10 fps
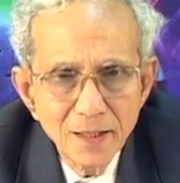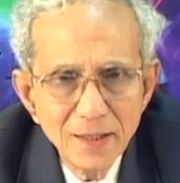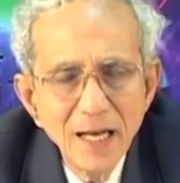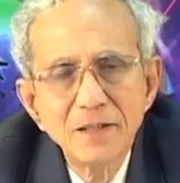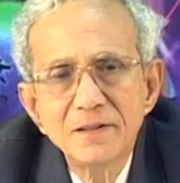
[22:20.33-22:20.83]

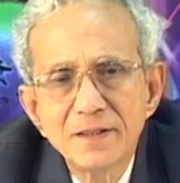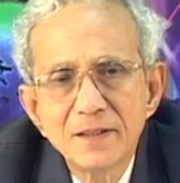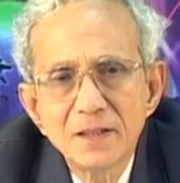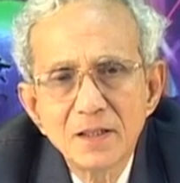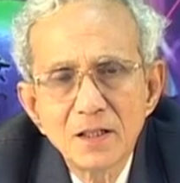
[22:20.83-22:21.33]
that
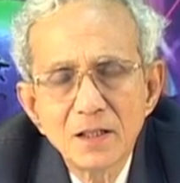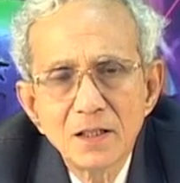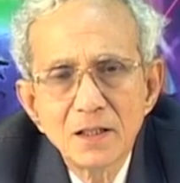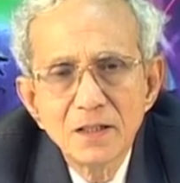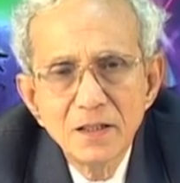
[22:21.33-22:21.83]

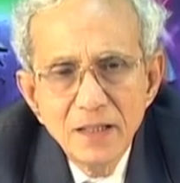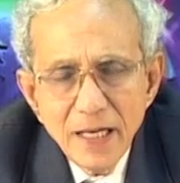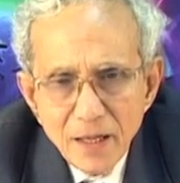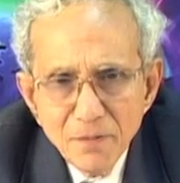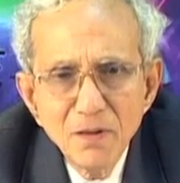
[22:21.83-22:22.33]

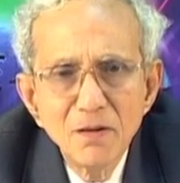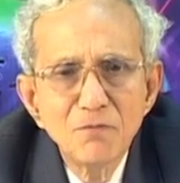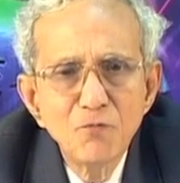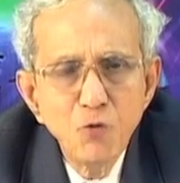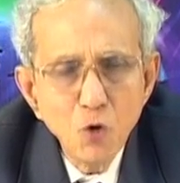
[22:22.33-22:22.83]
the
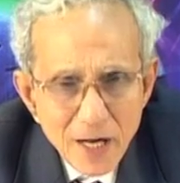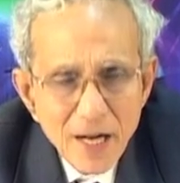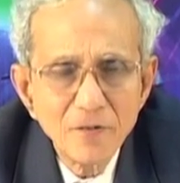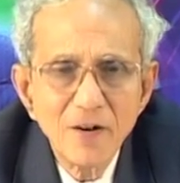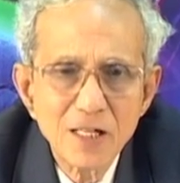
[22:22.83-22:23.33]

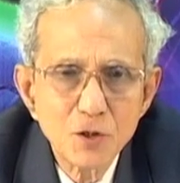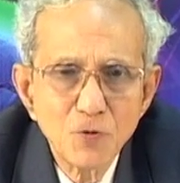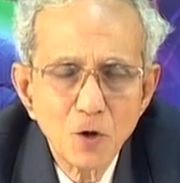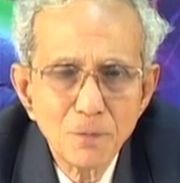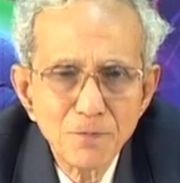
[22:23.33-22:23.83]
Fourier
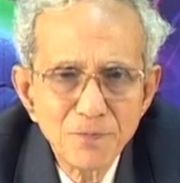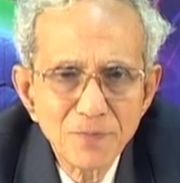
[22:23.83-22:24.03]
transform